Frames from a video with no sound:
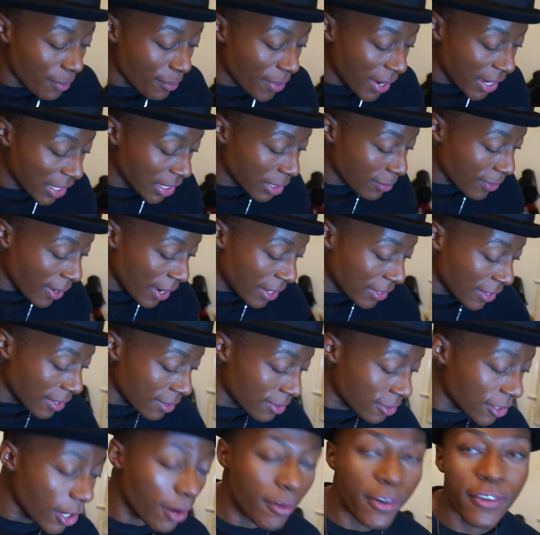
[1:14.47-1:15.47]
But anyway,
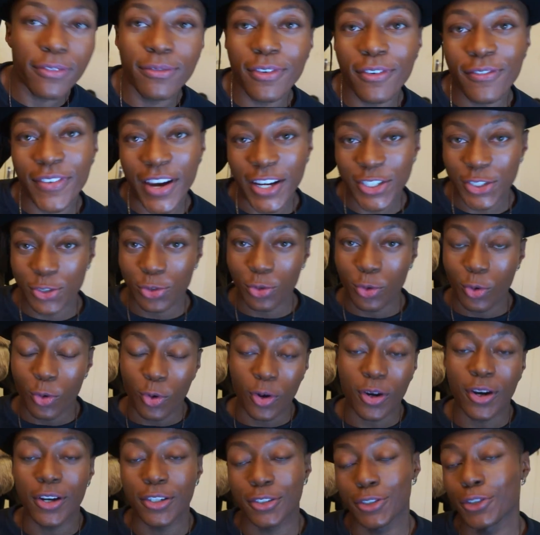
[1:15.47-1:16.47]
let's start with the fashion
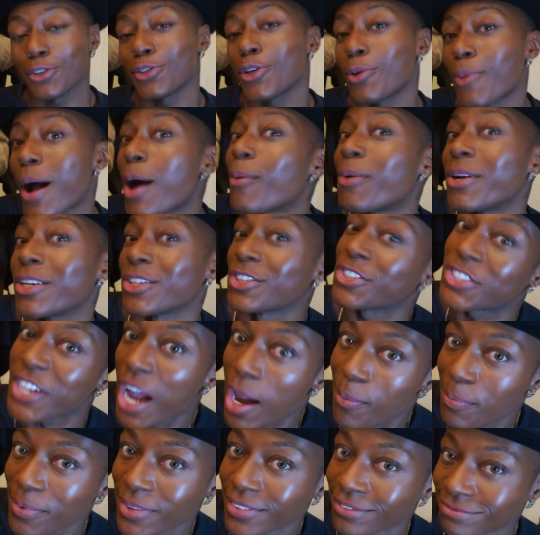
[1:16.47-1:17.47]
haul because you know I went
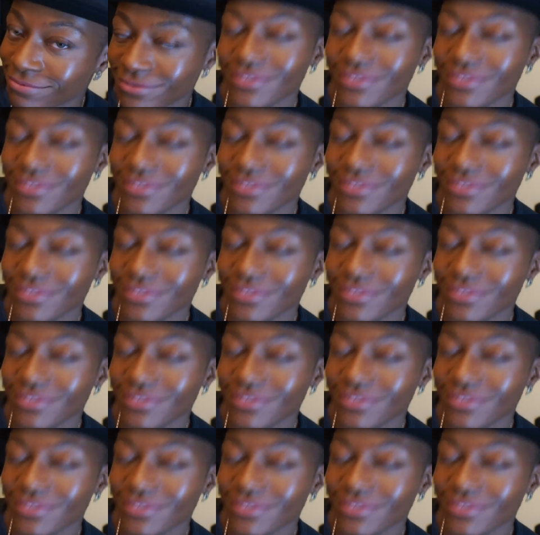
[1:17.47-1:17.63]
shopping.